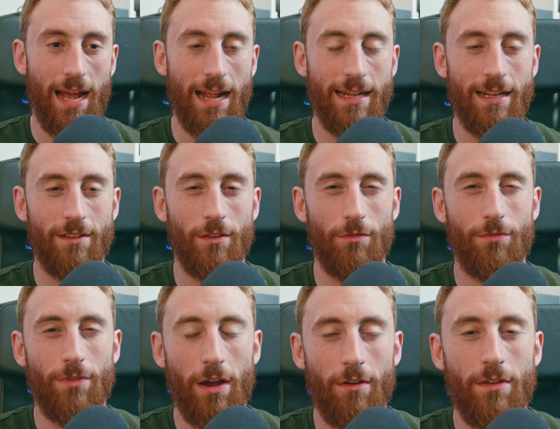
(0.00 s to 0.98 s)
and it's a
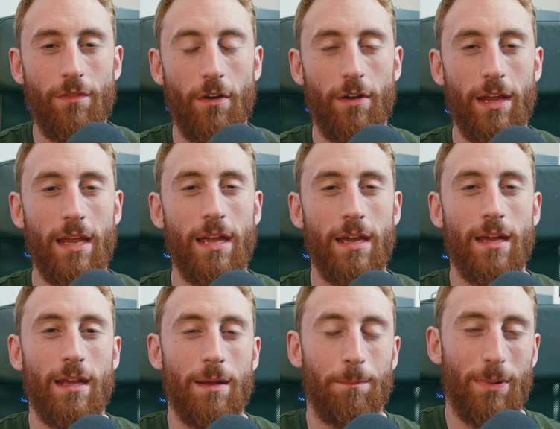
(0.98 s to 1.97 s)
very, very
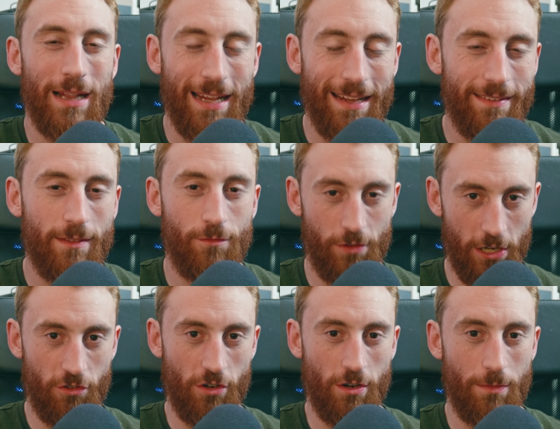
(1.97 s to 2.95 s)
pleasant
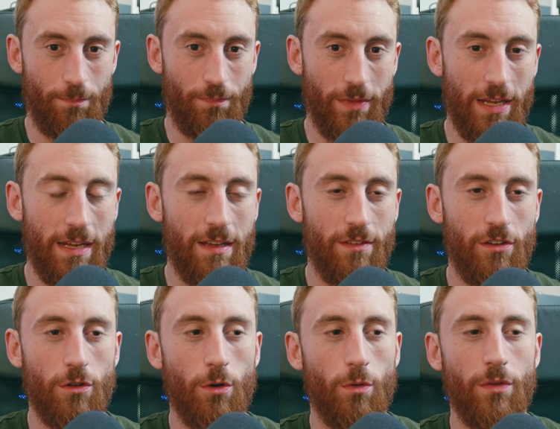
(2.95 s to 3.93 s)
feature, is,
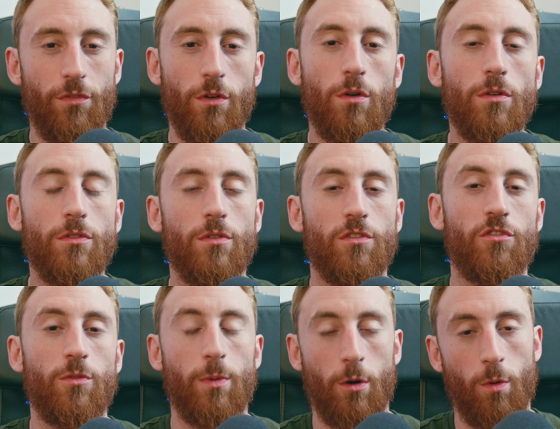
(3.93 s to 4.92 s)
if you're going through a
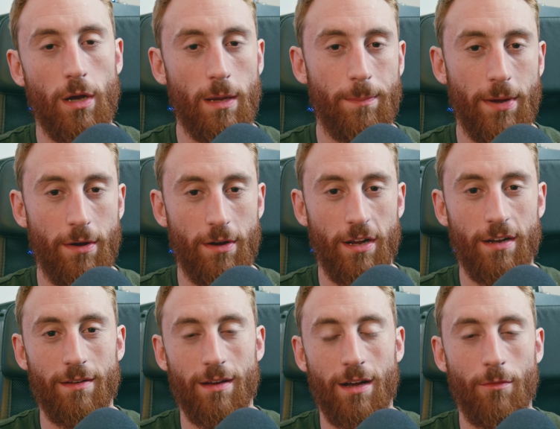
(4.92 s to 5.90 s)
super quiet period, I